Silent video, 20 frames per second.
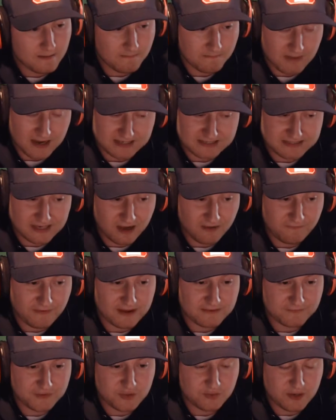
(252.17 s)
Myself,
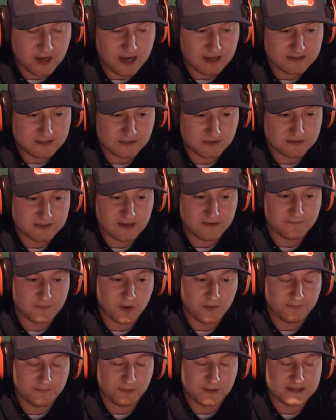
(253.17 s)
I have two consoles. I have
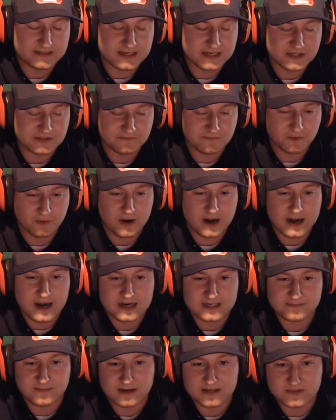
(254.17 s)
both PlayStation 4 and
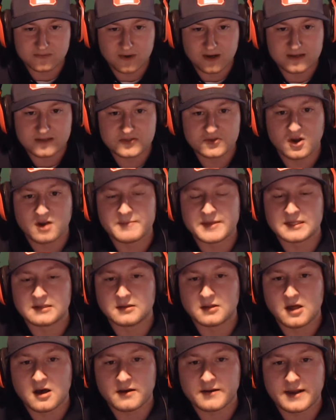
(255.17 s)
Xbox One, so I'm
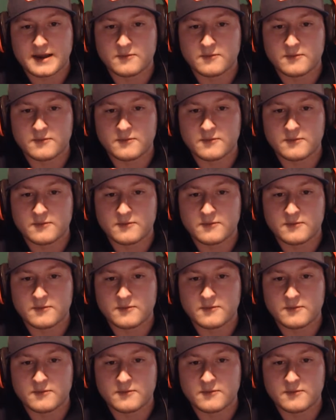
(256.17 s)
in luck.